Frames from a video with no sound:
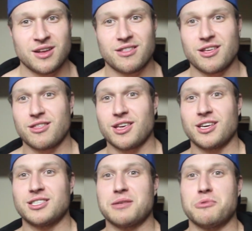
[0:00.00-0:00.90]
They think
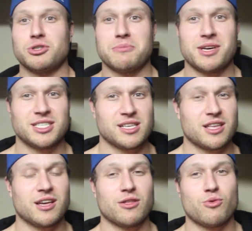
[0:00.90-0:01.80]
it's the most amazing
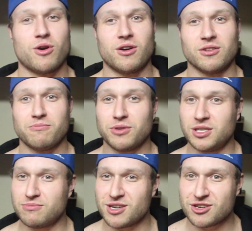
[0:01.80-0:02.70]
thing in the world.
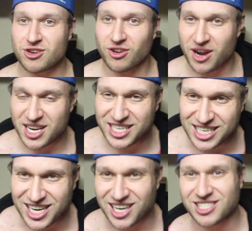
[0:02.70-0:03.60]
Please make sure it
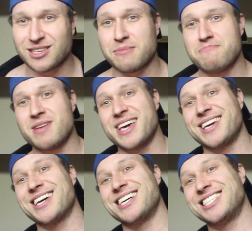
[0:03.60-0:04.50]
does
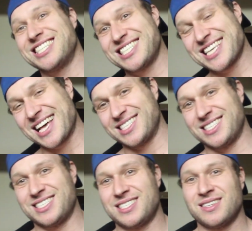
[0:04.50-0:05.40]
make
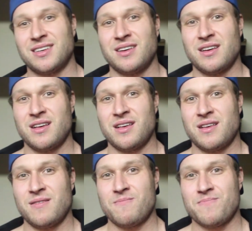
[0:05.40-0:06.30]
sense.
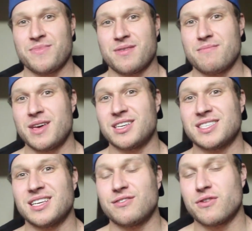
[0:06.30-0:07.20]
Makes sense